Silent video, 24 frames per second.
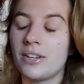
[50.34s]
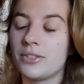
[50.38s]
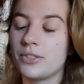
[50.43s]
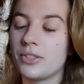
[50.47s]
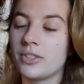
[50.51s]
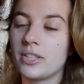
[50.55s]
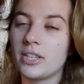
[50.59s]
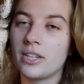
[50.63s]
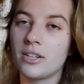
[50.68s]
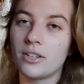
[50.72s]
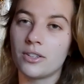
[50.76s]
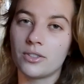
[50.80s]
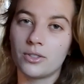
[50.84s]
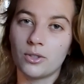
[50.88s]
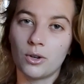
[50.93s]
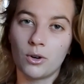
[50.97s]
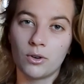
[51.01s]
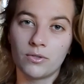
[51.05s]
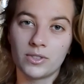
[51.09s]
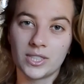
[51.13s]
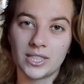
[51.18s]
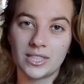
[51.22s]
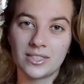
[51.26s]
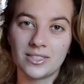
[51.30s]
Under the Earth,
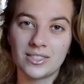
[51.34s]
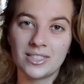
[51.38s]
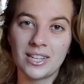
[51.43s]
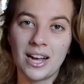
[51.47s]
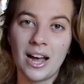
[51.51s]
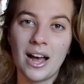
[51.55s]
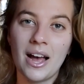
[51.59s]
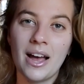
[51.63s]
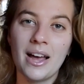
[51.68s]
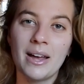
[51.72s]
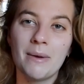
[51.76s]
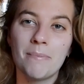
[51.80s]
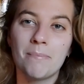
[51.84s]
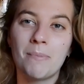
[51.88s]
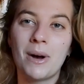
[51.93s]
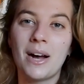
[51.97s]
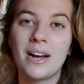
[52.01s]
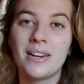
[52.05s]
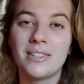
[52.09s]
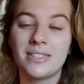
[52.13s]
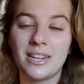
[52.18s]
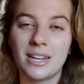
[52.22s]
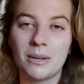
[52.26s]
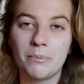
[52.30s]
Over the Sky,
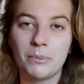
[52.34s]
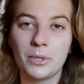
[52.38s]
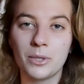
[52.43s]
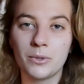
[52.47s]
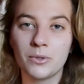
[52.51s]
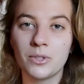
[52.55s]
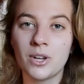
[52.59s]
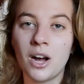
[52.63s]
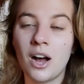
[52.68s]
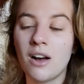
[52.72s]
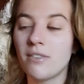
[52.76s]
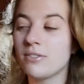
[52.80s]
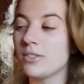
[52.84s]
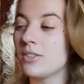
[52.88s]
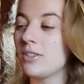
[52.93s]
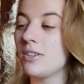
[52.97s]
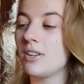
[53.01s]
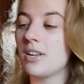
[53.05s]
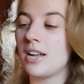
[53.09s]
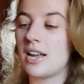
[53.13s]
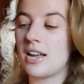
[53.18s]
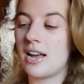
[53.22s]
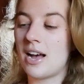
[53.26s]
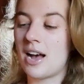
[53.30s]
my debut
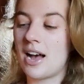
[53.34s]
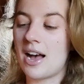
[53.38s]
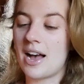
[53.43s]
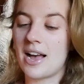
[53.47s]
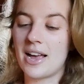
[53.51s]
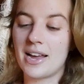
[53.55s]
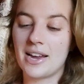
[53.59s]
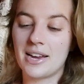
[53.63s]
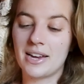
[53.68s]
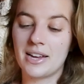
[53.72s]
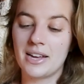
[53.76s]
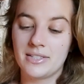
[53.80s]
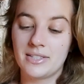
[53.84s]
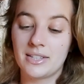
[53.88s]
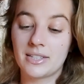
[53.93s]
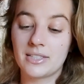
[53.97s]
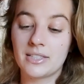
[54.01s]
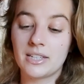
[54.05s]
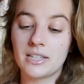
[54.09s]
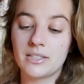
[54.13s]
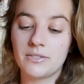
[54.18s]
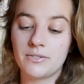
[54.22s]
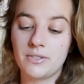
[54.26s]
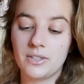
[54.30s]
novel. I
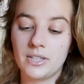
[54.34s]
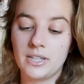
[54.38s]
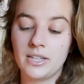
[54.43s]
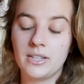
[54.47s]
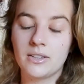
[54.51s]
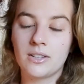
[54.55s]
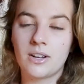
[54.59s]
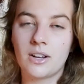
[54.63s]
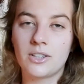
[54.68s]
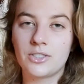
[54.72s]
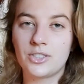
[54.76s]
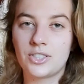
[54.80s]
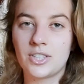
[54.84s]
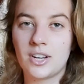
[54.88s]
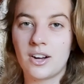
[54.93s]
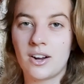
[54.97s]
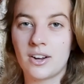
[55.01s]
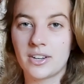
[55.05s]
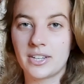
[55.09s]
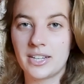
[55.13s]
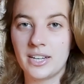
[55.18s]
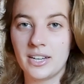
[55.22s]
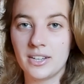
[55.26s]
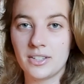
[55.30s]
successfully launched it
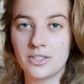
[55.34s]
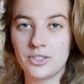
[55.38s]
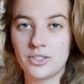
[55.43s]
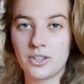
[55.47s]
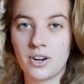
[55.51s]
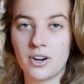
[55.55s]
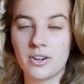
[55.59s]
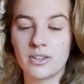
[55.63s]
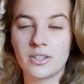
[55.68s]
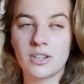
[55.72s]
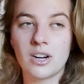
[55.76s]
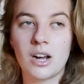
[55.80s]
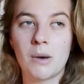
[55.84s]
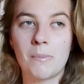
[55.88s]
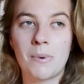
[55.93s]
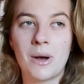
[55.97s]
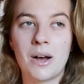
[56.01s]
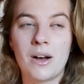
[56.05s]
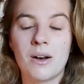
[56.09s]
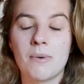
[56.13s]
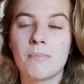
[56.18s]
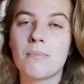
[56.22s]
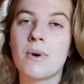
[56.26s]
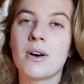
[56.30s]
on Kickstarter
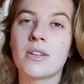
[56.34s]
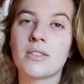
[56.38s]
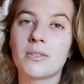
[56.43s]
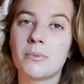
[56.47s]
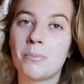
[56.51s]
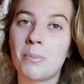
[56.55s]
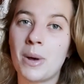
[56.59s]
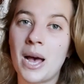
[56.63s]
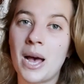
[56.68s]
about a month